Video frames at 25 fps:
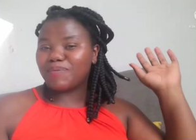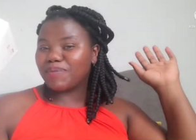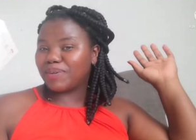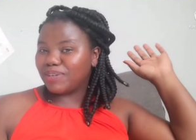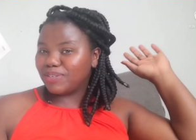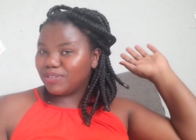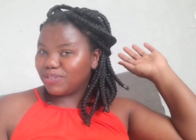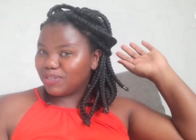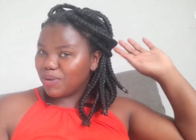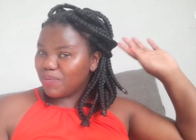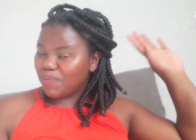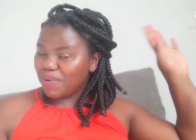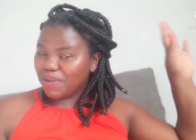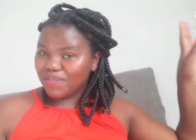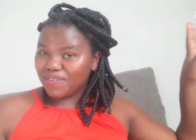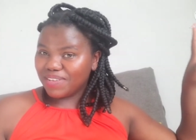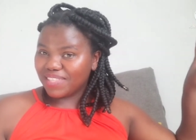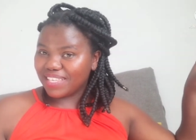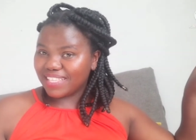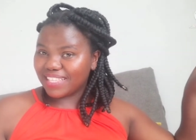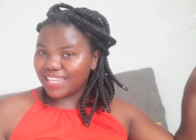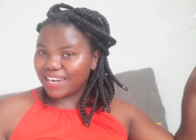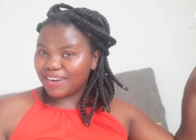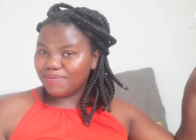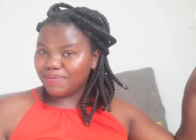I'm going to stop
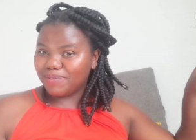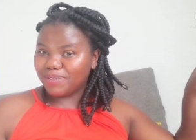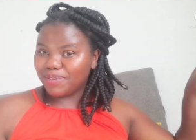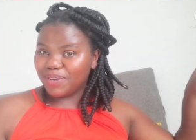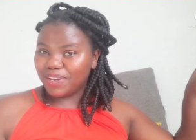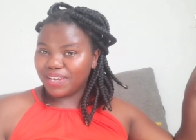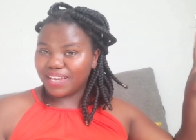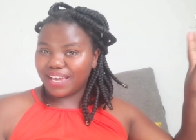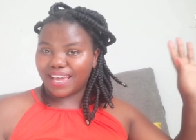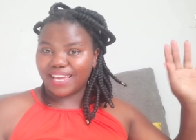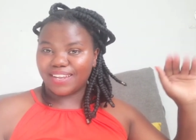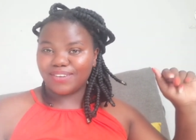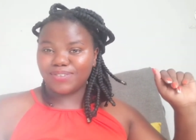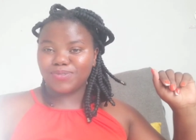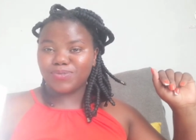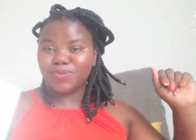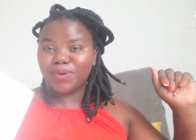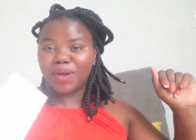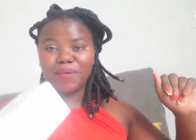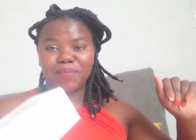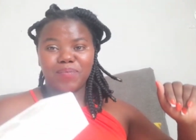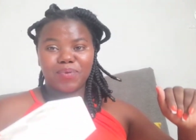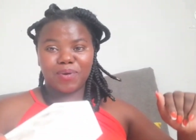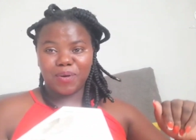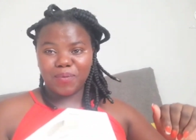everything that I'm doing and do
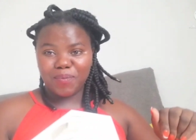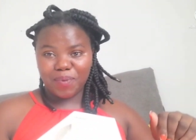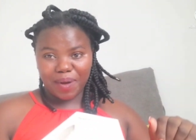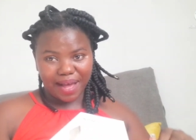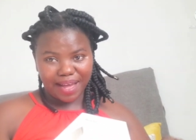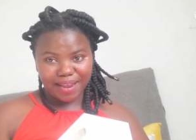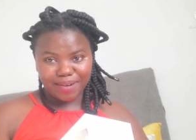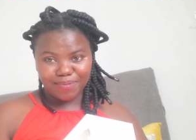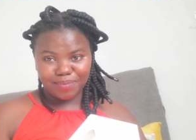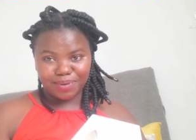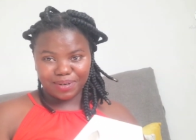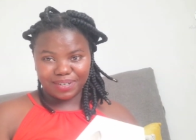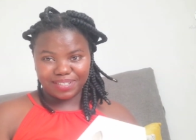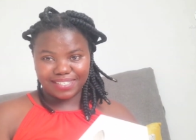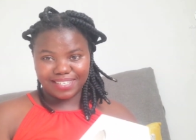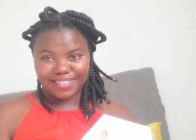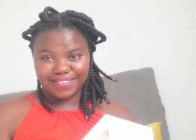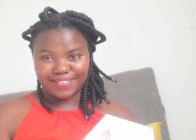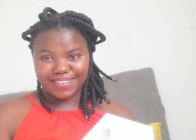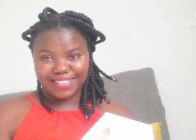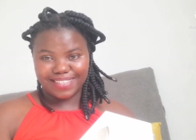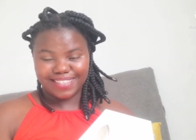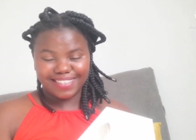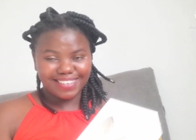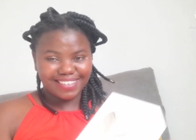a proper unboxing
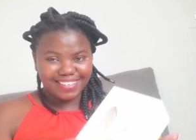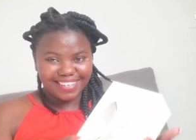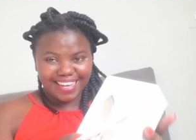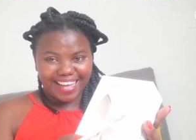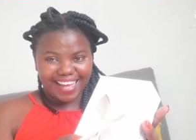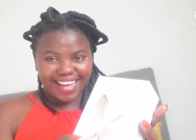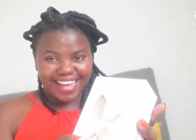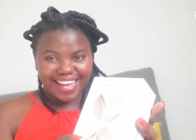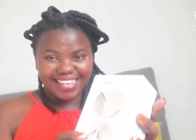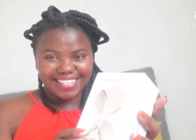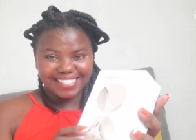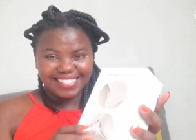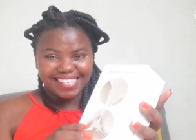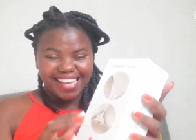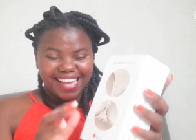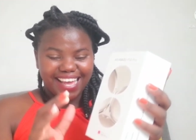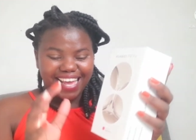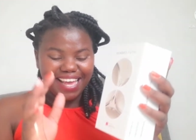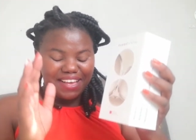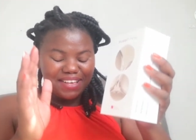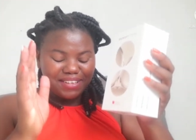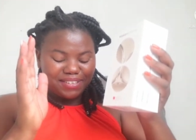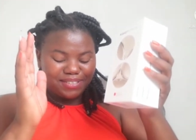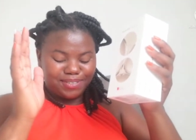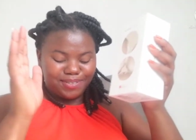with you guys.
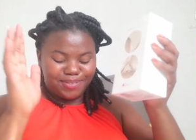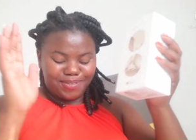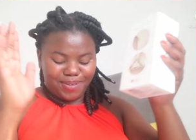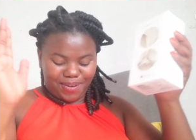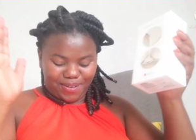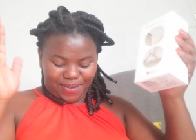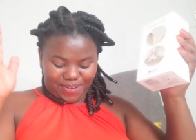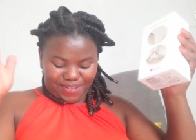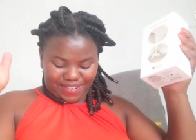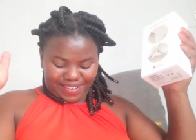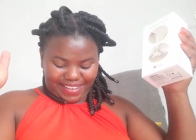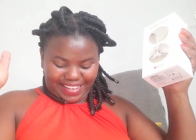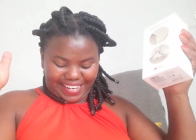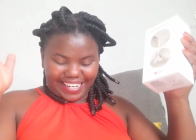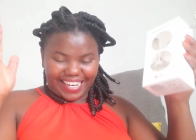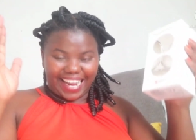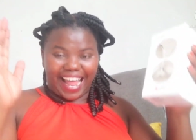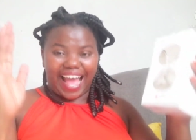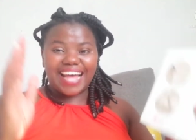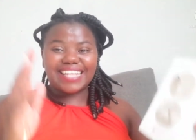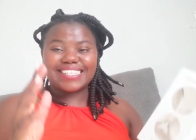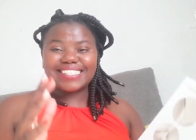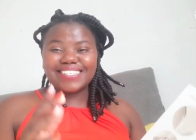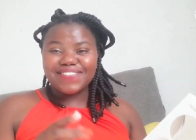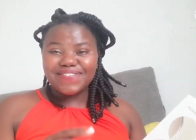So,
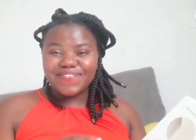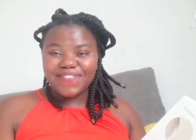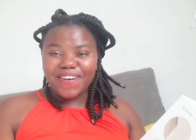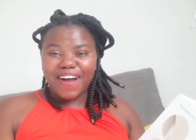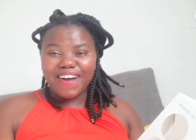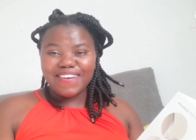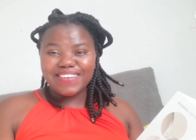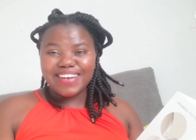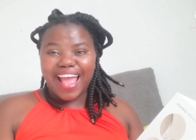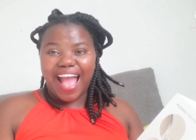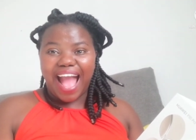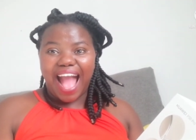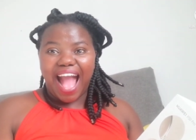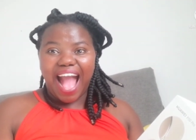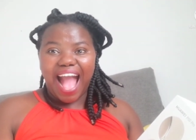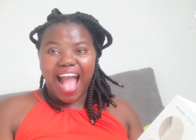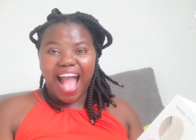that's it, powder!